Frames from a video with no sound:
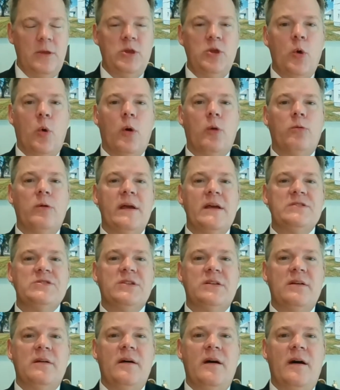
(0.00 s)
your
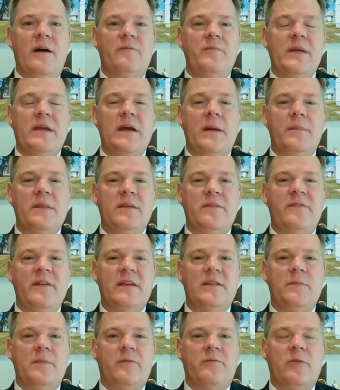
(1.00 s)
risk of becoming the
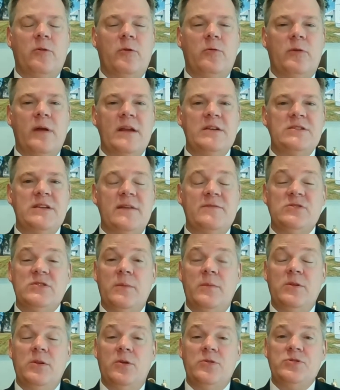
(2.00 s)
victim of road rage if
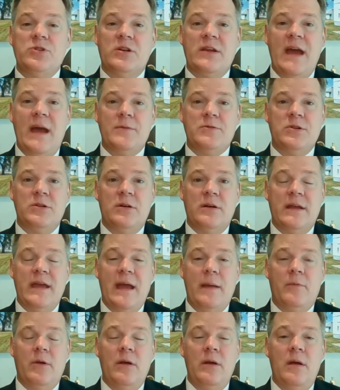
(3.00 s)
someone knows they're captured on
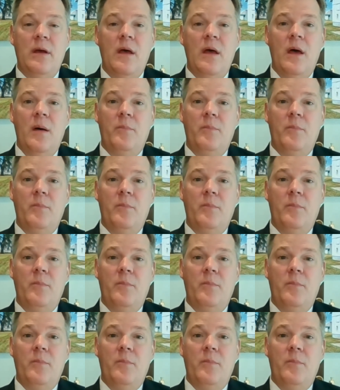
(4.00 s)
camera,